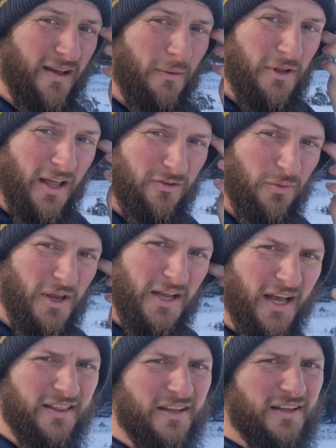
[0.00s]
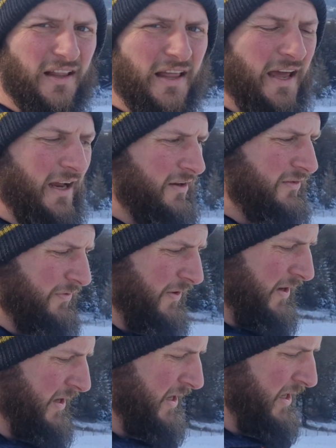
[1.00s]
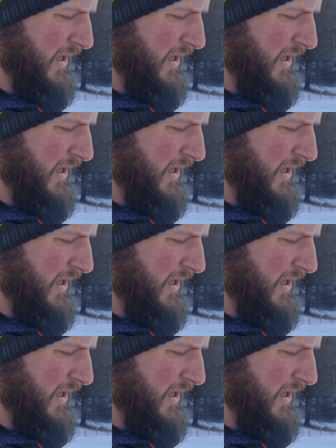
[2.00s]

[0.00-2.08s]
is our last weekend in the lakes for